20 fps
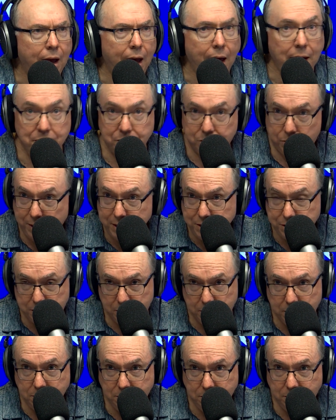And as
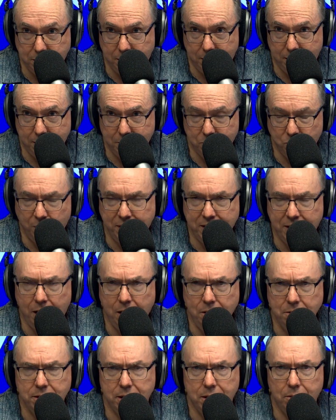Christians, we
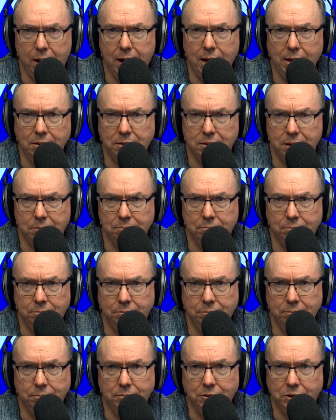know there are
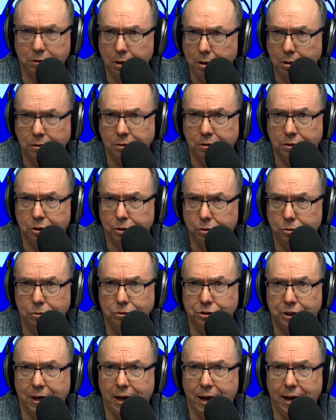some certain
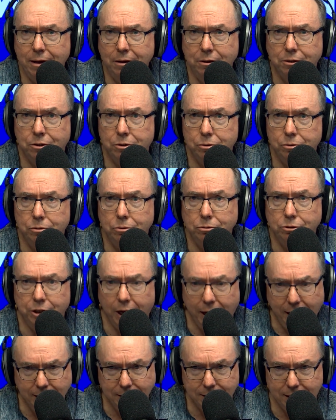tools in our tool
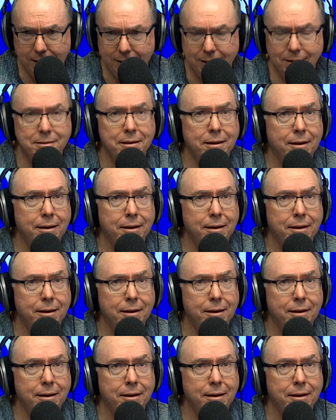shed uh,